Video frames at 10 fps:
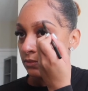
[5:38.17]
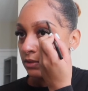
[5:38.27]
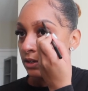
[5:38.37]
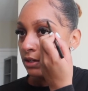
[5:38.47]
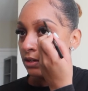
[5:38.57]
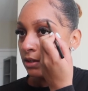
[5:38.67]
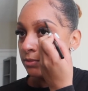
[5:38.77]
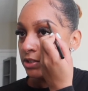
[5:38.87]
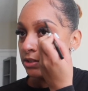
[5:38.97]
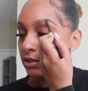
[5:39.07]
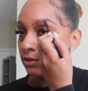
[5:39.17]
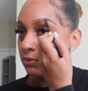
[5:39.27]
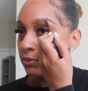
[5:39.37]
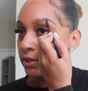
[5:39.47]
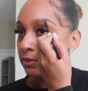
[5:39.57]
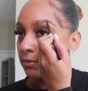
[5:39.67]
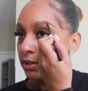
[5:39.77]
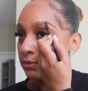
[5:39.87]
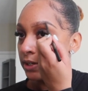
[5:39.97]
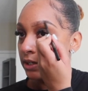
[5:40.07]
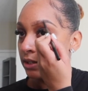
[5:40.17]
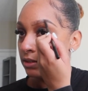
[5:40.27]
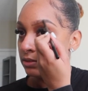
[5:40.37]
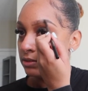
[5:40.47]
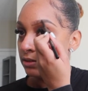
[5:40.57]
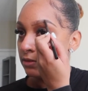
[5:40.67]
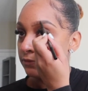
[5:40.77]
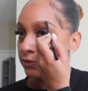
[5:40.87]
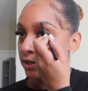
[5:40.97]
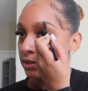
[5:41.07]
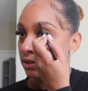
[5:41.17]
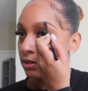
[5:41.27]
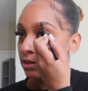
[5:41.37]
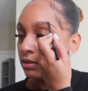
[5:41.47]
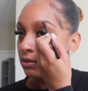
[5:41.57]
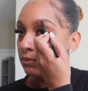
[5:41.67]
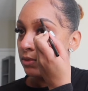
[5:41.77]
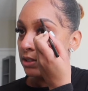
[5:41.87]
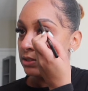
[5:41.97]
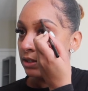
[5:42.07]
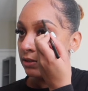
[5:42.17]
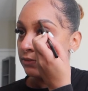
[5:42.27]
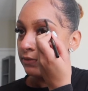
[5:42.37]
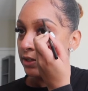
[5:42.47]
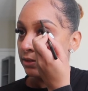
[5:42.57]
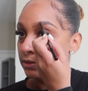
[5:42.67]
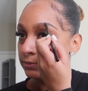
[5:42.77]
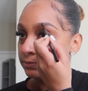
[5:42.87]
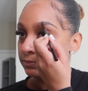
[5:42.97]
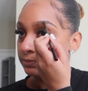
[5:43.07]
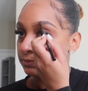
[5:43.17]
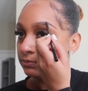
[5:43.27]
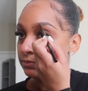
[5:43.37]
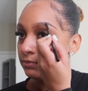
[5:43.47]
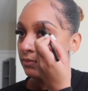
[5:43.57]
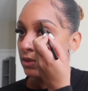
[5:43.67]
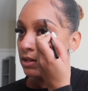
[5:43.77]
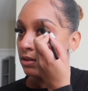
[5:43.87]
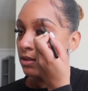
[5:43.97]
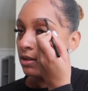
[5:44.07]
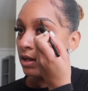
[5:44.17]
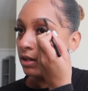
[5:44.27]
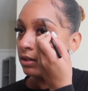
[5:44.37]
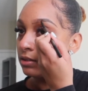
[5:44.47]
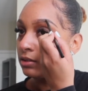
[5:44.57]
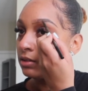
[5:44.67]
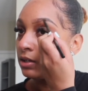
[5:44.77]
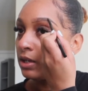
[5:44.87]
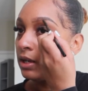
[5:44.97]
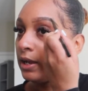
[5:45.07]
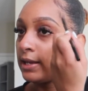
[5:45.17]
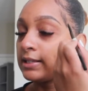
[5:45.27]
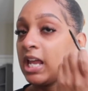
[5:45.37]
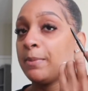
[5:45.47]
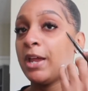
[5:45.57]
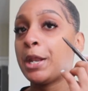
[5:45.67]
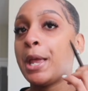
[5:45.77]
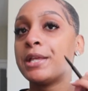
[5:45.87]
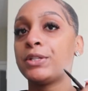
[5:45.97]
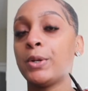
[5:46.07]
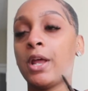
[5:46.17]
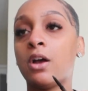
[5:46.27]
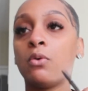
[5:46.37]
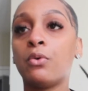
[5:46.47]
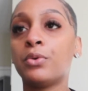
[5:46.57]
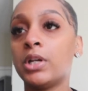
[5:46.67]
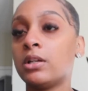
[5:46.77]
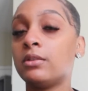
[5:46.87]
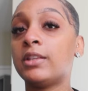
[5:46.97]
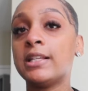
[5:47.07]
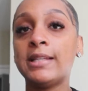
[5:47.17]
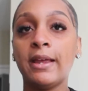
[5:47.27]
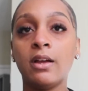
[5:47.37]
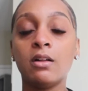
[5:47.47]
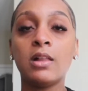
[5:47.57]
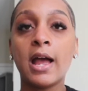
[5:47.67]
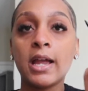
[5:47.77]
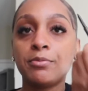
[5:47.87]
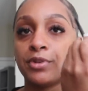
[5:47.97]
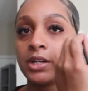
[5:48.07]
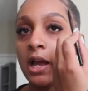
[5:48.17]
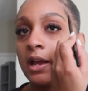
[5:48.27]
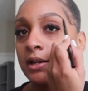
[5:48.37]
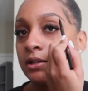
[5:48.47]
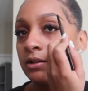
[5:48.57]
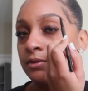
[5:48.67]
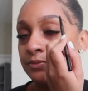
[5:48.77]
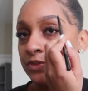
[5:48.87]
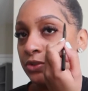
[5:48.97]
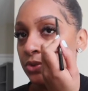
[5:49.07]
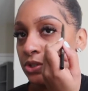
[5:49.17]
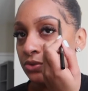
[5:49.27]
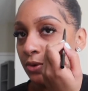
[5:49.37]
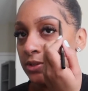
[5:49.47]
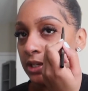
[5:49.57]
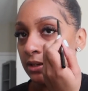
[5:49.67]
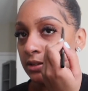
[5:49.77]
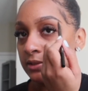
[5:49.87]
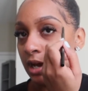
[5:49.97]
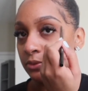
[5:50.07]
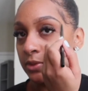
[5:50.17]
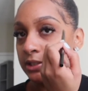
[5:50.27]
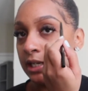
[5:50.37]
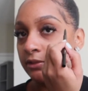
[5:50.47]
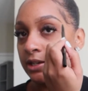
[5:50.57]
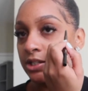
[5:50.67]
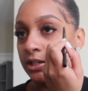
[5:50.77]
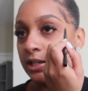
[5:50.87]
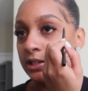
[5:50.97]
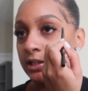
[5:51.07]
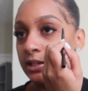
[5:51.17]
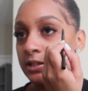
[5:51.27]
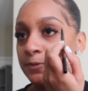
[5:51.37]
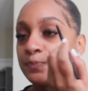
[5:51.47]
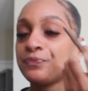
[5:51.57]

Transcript: And I'm just gonna work my way to the front once I feel that has came in. So now the tail, I do strokes in a downward direction like this.